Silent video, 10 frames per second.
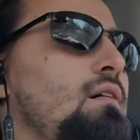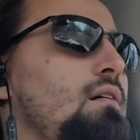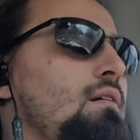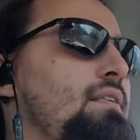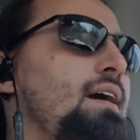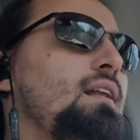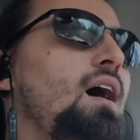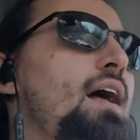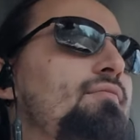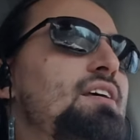They get a
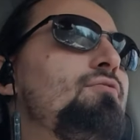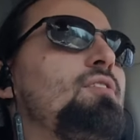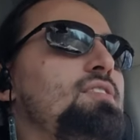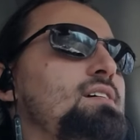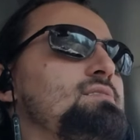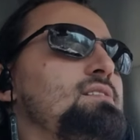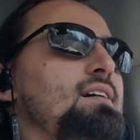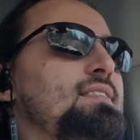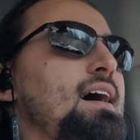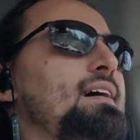lot of different things like
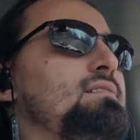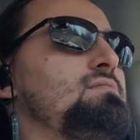that.